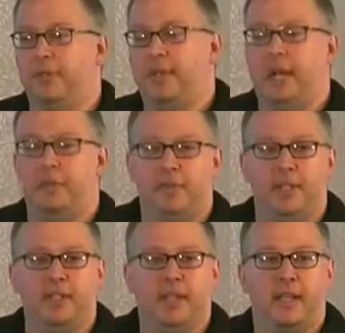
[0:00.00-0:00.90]
We've
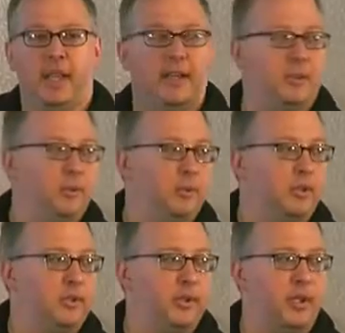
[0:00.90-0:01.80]
established the E-Tech hatchery,
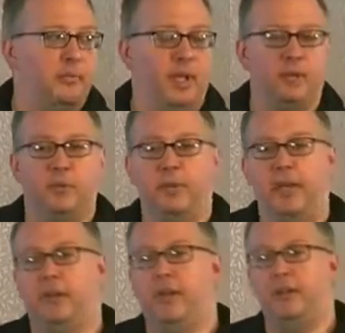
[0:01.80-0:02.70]
which I'll show you in a minute. We're
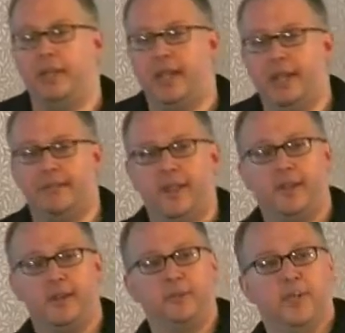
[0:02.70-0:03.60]
about to launch the Hanna
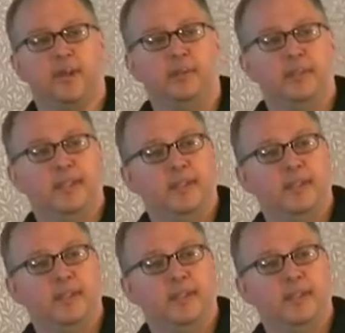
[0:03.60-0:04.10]
Tech Hotel.